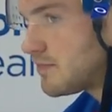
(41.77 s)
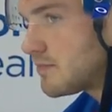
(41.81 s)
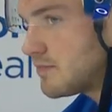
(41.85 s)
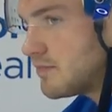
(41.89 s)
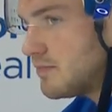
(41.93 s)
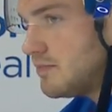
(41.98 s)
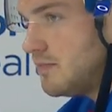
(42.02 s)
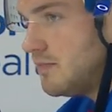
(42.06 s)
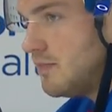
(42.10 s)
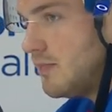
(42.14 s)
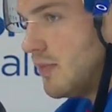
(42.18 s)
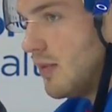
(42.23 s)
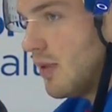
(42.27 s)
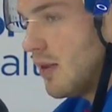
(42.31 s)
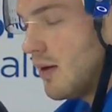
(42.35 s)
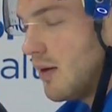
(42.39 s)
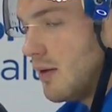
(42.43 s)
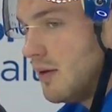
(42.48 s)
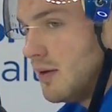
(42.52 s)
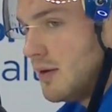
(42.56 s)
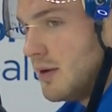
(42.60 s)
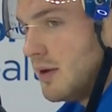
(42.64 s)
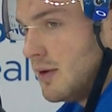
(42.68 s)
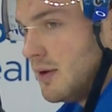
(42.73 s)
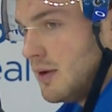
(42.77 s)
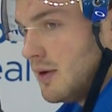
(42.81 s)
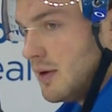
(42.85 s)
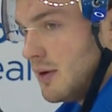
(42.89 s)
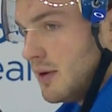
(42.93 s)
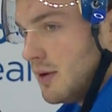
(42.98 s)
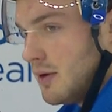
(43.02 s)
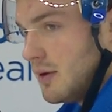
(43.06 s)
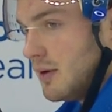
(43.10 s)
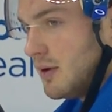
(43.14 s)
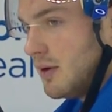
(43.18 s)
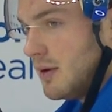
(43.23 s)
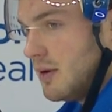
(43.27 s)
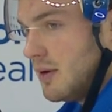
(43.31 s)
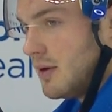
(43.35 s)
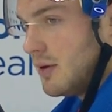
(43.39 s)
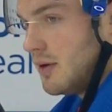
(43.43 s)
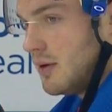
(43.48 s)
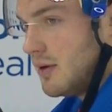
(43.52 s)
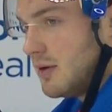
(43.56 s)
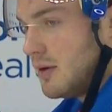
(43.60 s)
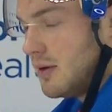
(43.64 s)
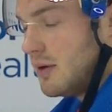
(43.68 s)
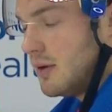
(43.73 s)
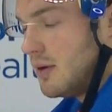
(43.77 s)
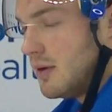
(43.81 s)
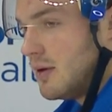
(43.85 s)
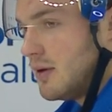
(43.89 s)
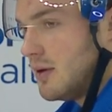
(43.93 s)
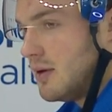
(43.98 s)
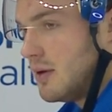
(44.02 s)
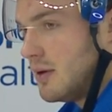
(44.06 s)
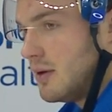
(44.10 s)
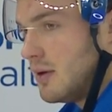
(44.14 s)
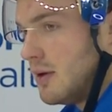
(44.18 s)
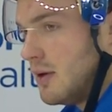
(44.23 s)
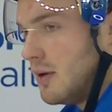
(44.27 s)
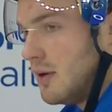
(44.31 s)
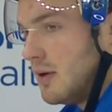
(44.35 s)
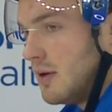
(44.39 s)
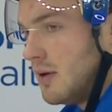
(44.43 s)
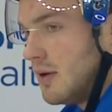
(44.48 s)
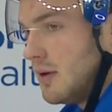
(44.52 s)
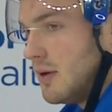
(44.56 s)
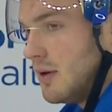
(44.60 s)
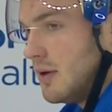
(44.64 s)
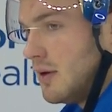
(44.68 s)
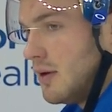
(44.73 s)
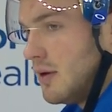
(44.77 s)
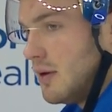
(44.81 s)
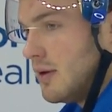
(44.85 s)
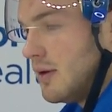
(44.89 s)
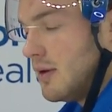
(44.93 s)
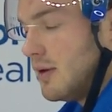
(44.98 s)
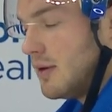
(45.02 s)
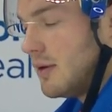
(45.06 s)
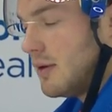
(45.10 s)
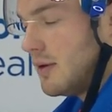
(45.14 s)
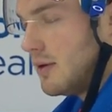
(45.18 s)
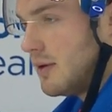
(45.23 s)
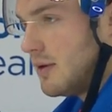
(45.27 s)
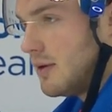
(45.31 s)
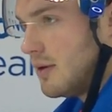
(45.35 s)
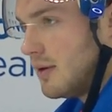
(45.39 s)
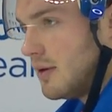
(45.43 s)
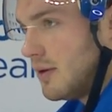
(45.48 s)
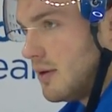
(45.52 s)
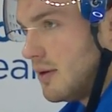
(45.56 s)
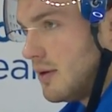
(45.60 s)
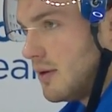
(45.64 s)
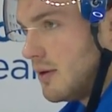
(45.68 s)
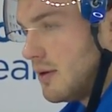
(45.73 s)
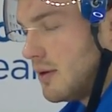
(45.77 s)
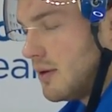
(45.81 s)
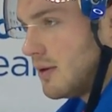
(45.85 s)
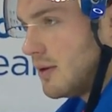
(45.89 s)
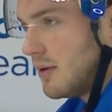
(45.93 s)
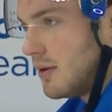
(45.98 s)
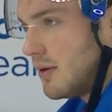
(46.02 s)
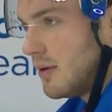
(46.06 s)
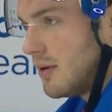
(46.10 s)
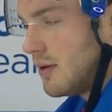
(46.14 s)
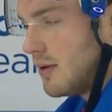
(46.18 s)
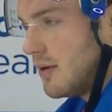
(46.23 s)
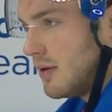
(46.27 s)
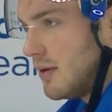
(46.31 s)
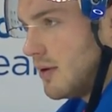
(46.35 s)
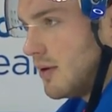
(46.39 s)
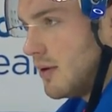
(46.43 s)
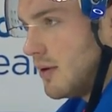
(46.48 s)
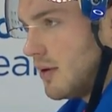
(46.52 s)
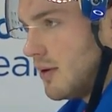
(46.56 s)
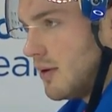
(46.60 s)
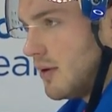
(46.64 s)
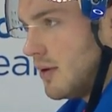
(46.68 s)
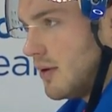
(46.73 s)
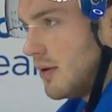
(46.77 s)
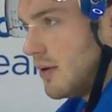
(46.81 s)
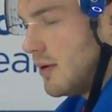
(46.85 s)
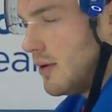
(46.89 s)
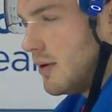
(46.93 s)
No words are spoken by the person on screen.